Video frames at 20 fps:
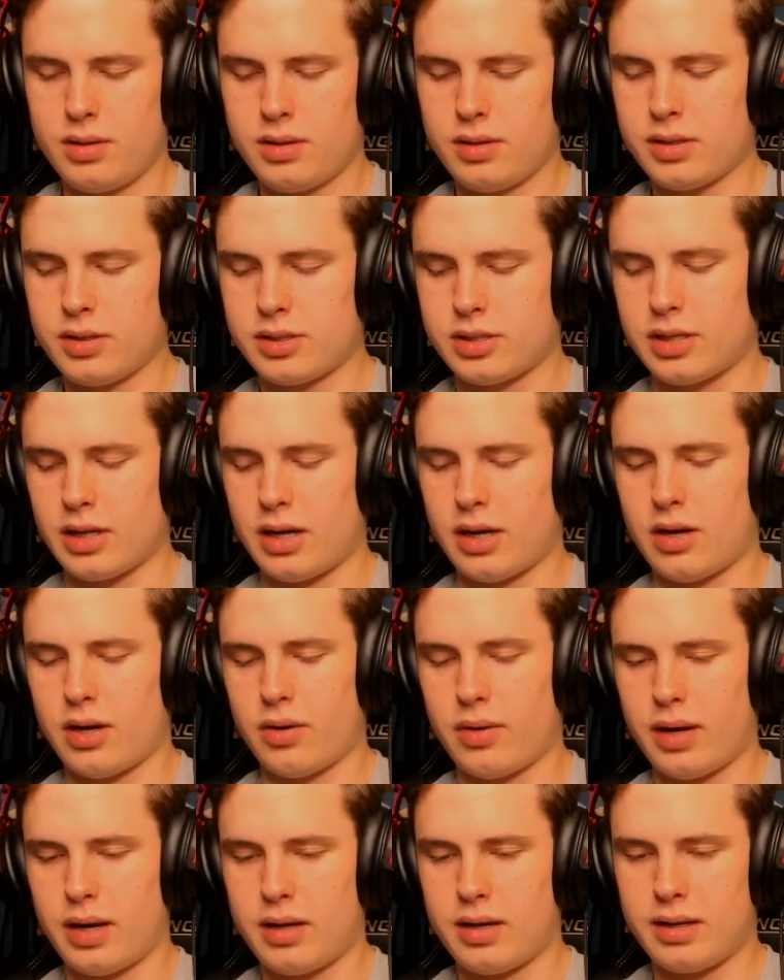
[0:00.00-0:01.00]

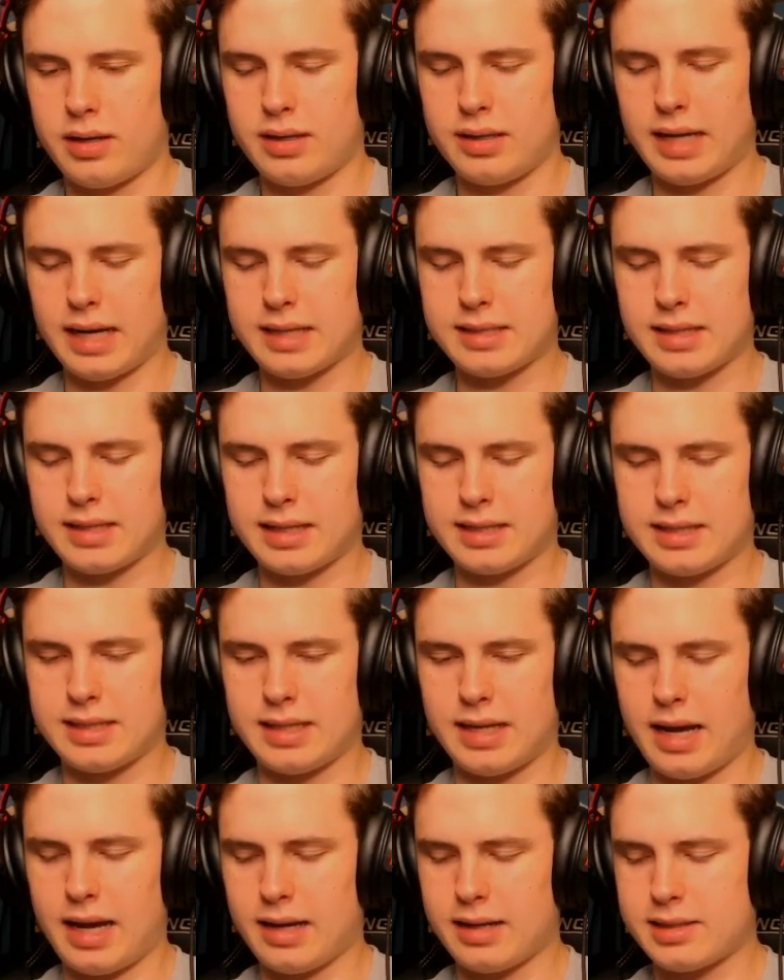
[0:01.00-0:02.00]
So next things
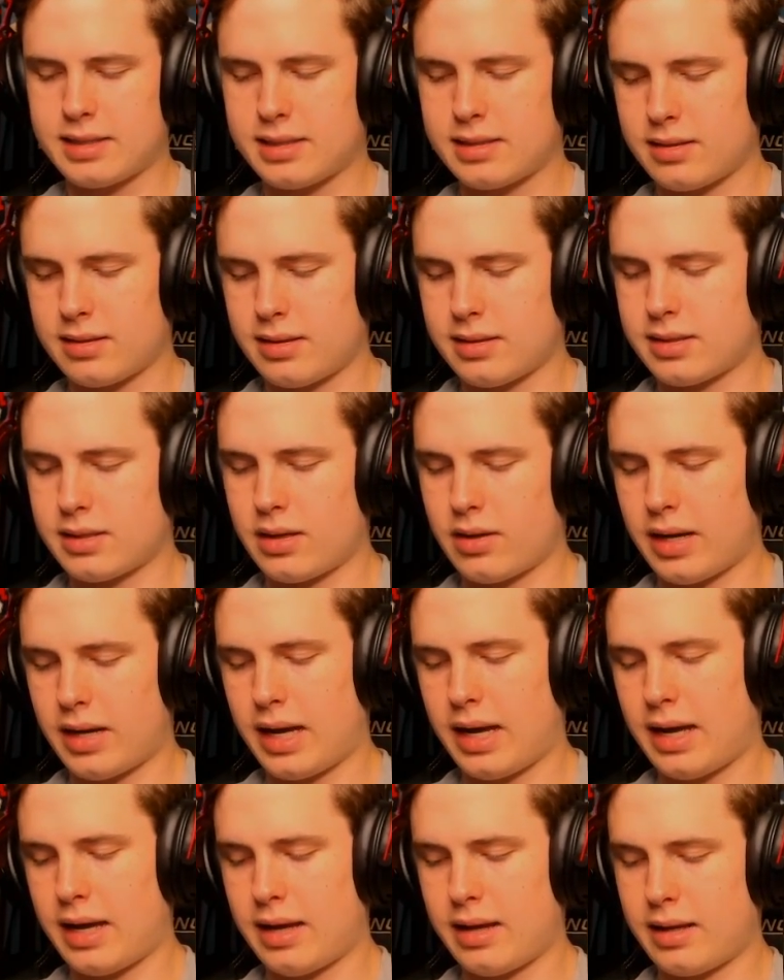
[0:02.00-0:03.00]
next, let's go
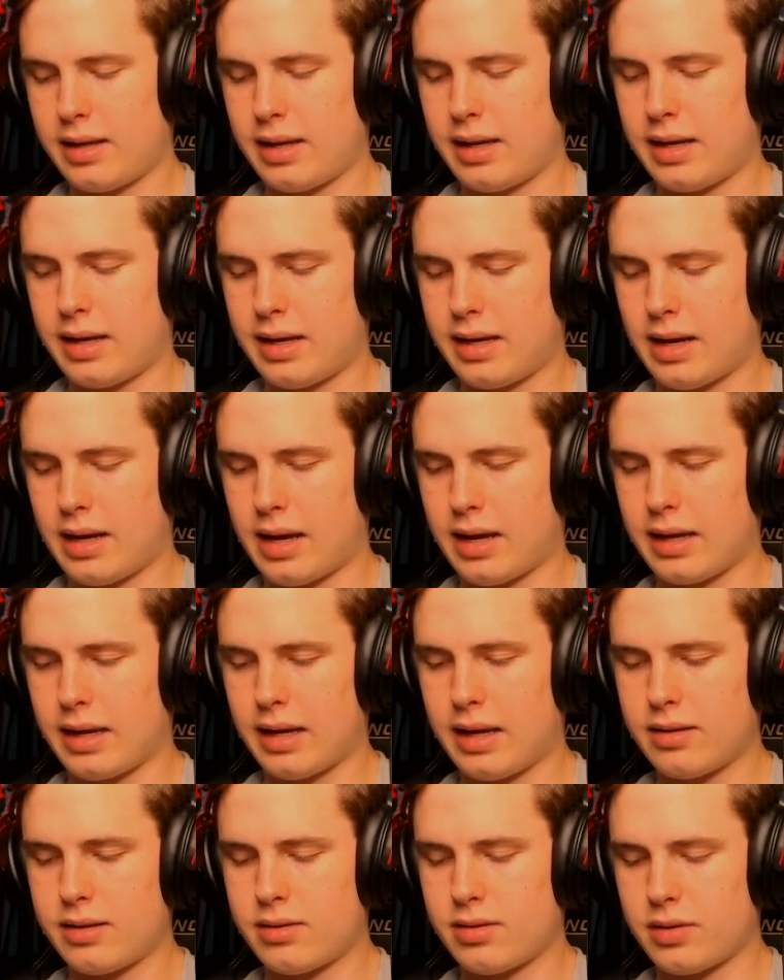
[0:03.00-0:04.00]
ahead and
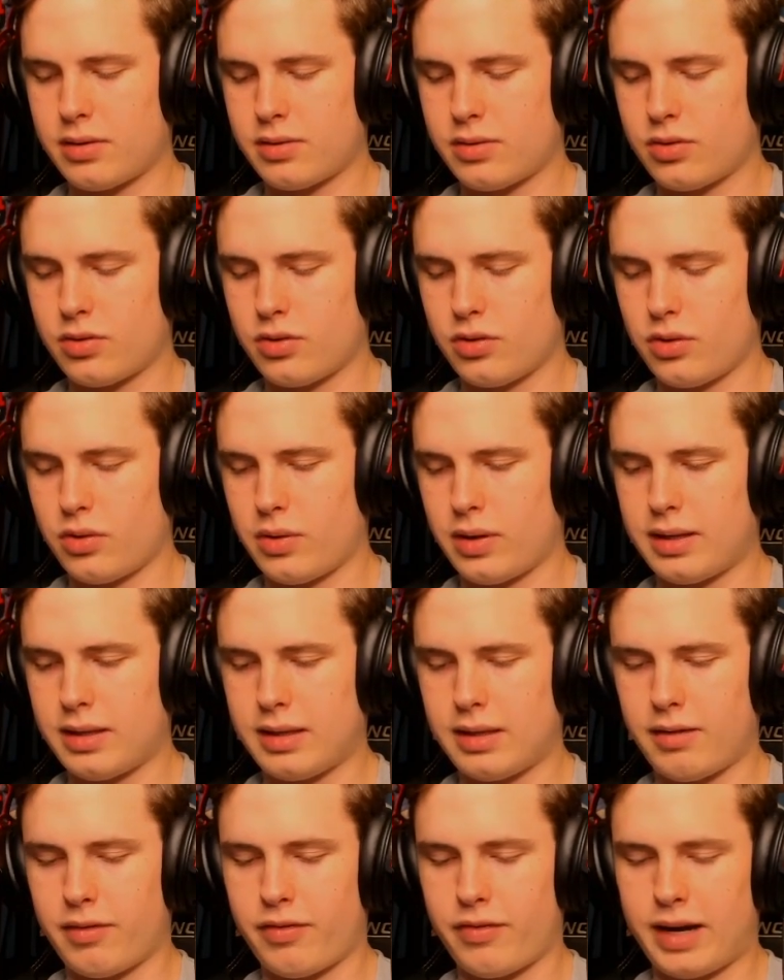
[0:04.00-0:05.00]
get to
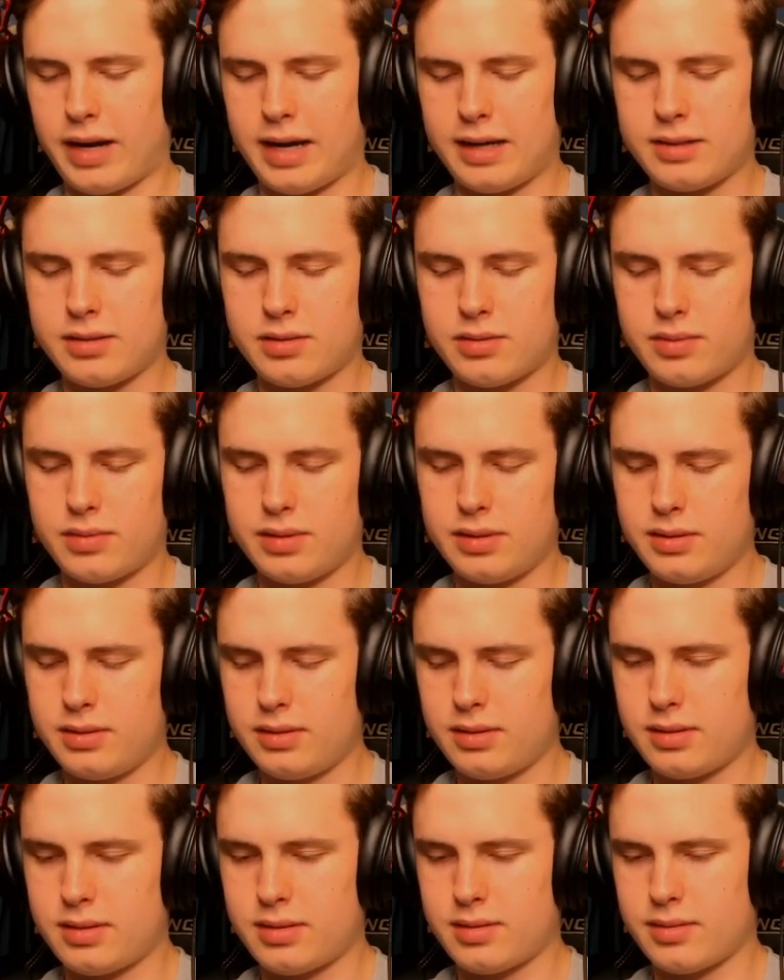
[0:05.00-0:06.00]
the fast
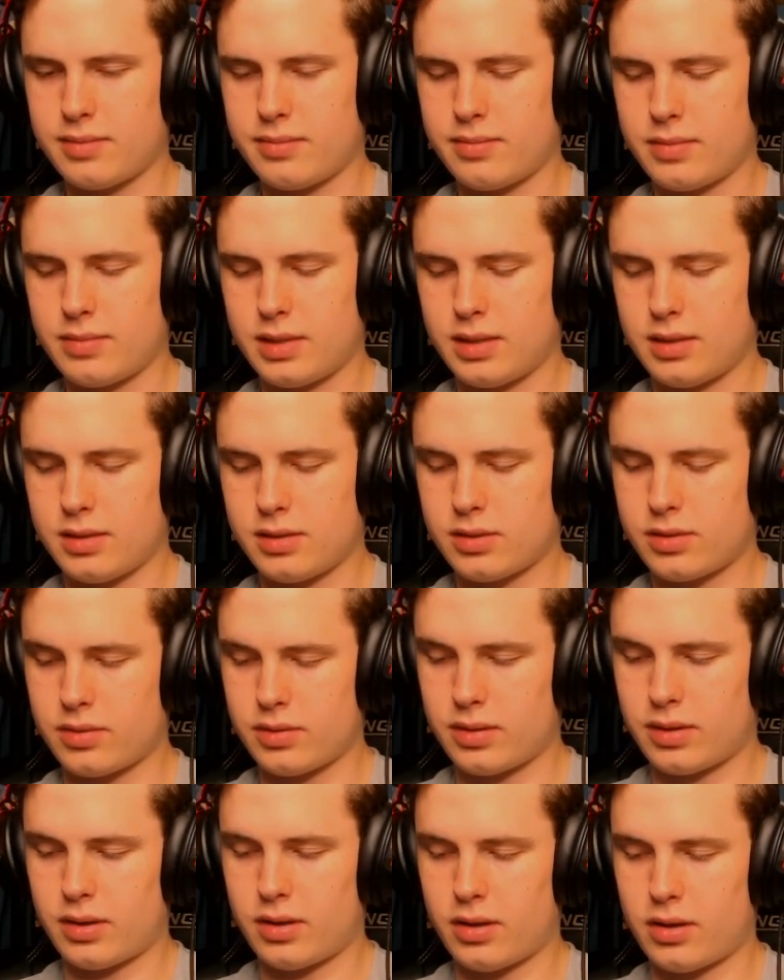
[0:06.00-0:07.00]
ones with
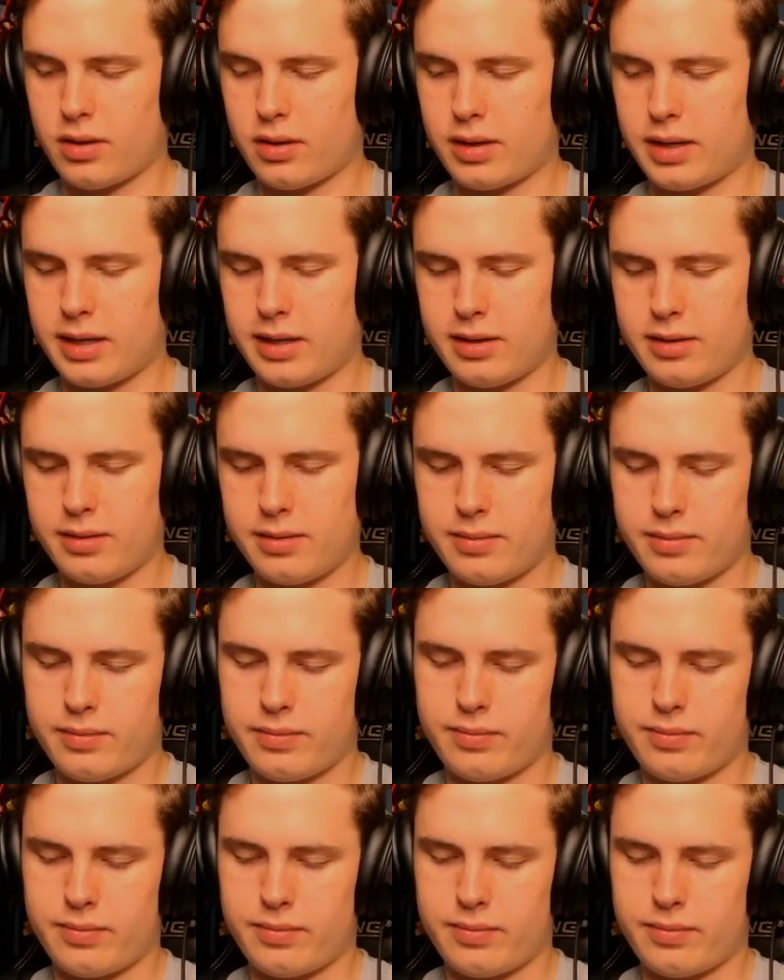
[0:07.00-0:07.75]
a hog rider.